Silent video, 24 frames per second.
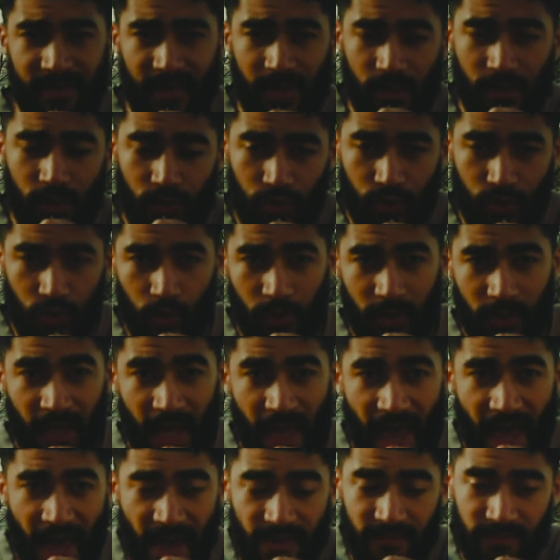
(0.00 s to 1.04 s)
Let's say you're
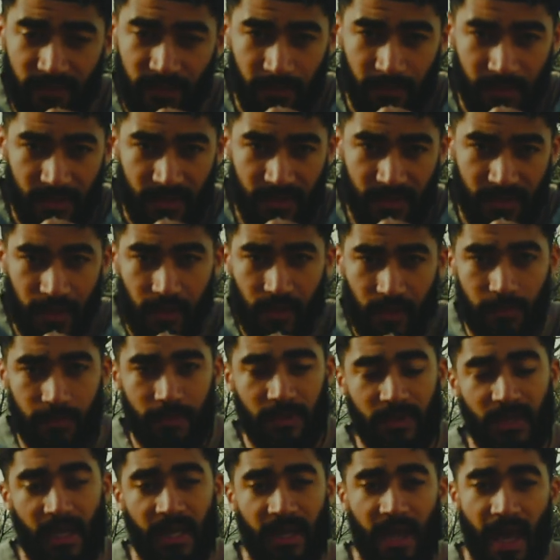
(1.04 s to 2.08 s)
doing heavy muscle
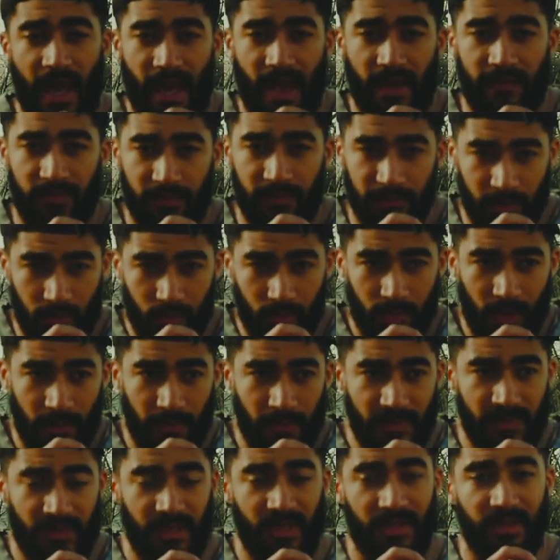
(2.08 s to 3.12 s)
ups and heavy
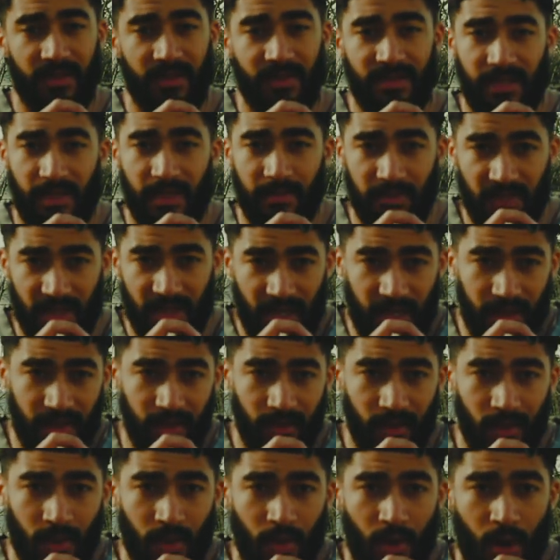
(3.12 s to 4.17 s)
pull-ups in the same
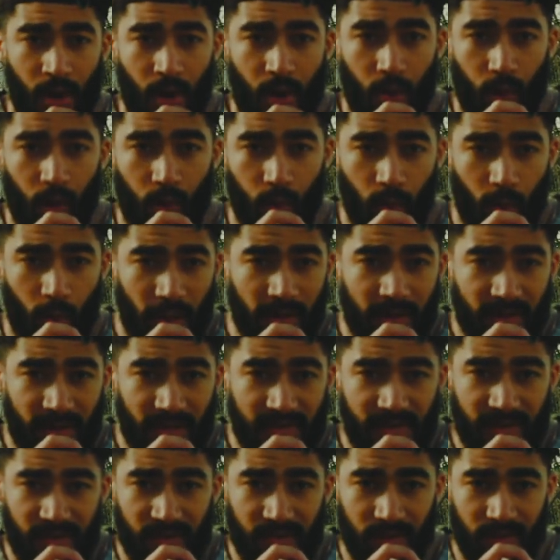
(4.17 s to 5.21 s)
day.
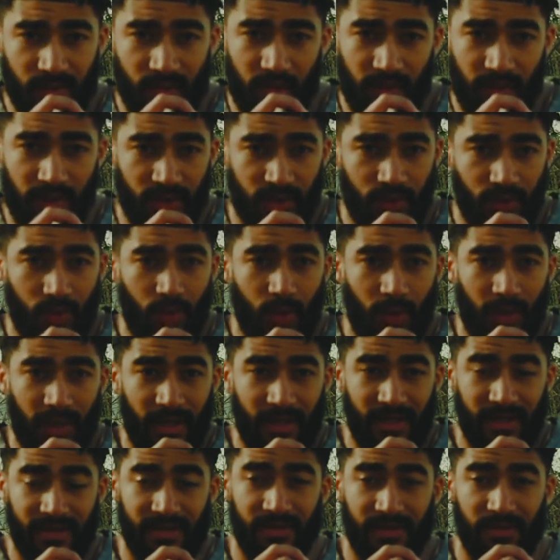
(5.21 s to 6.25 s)
What this is gonna
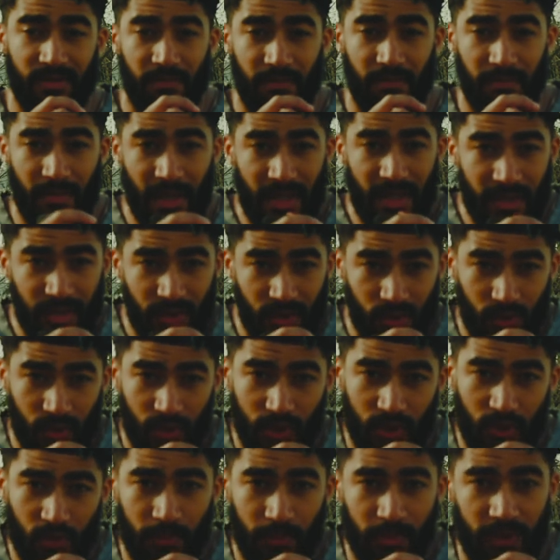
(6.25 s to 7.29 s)
do is make
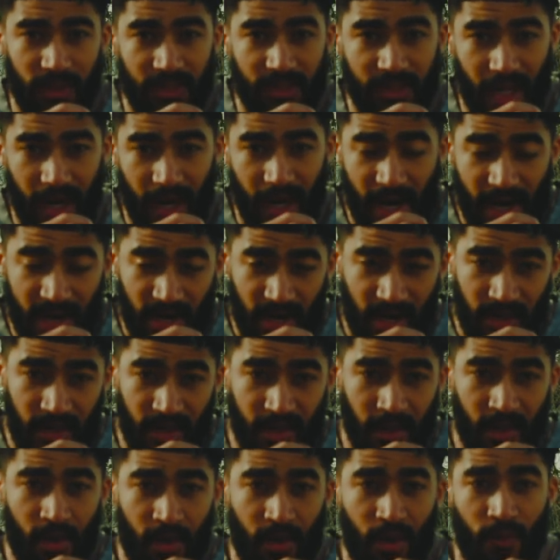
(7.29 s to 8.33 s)
you super
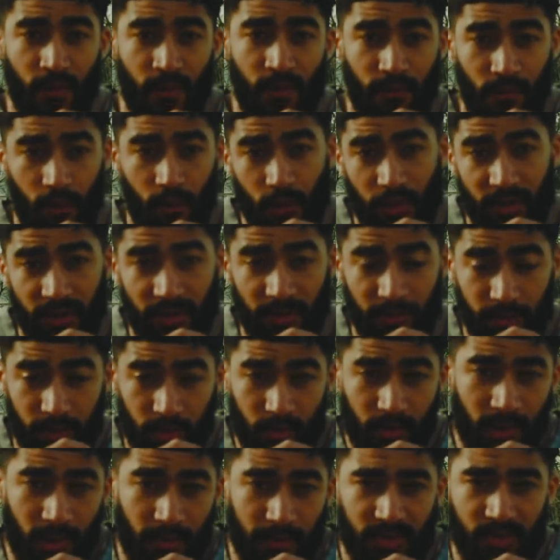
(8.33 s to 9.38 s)
tired for the
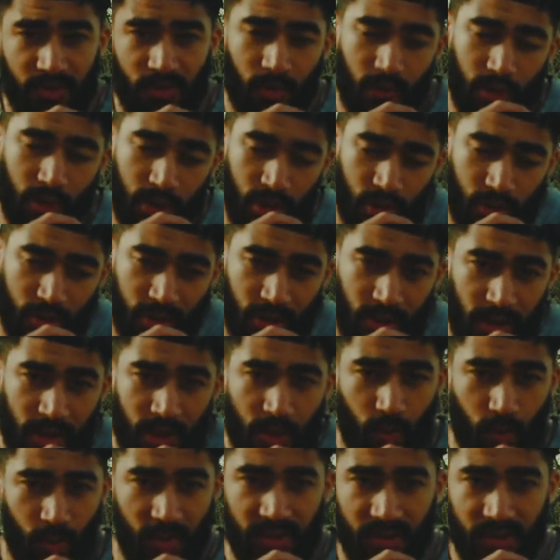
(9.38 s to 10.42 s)
pull-ups. No,
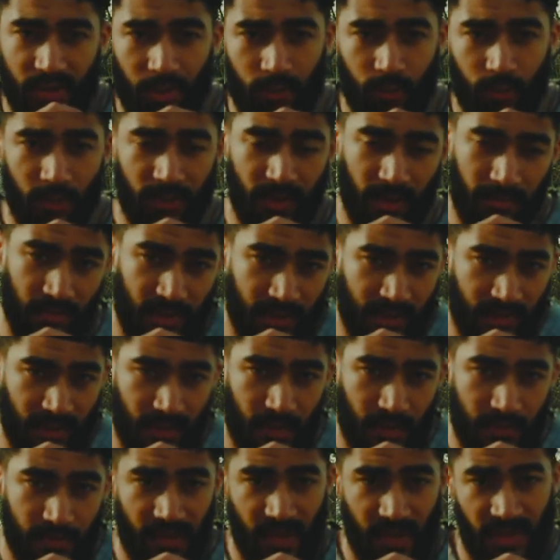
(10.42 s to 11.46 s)
usually we start with the
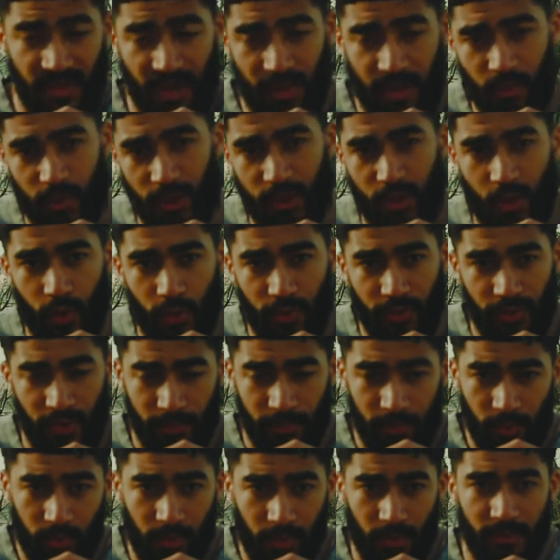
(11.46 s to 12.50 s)
muscle ups and then we go
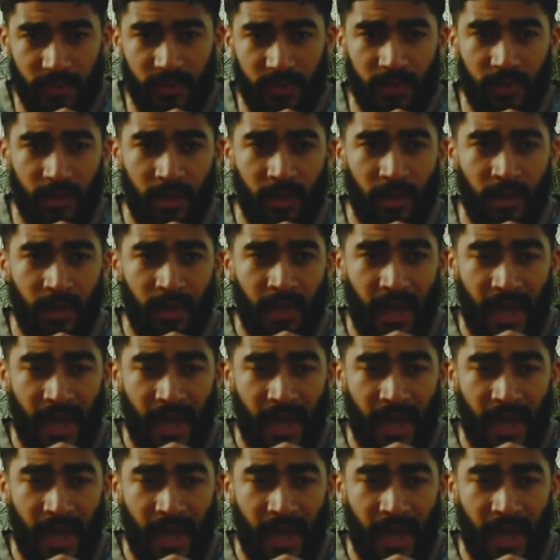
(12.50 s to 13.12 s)
to the pull-ups.